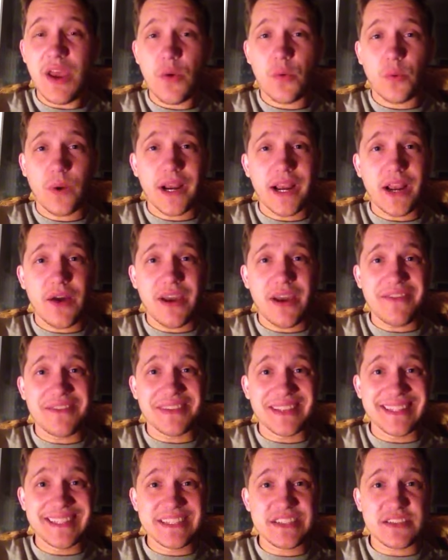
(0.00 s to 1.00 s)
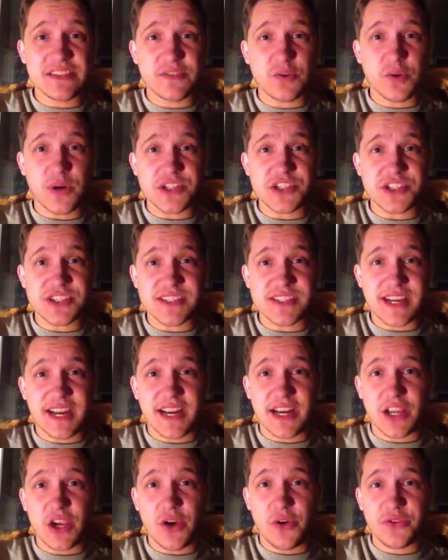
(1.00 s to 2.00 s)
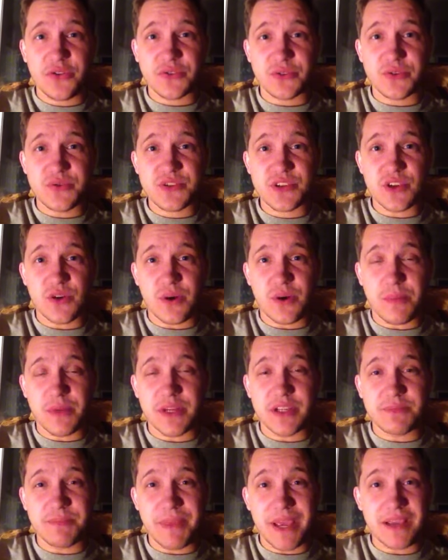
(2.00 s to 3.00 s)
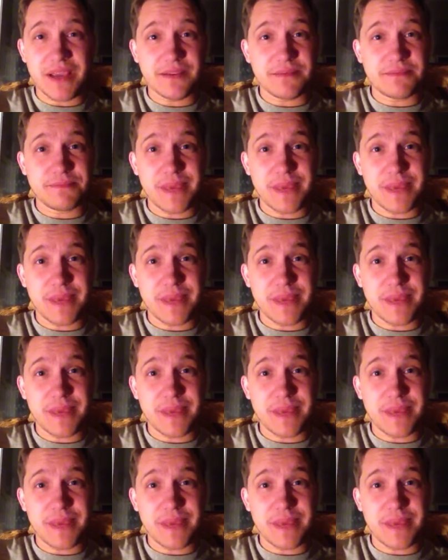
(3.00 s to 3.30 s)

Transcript: Right now, I have a list of questions I got to go through, so I'm going to make,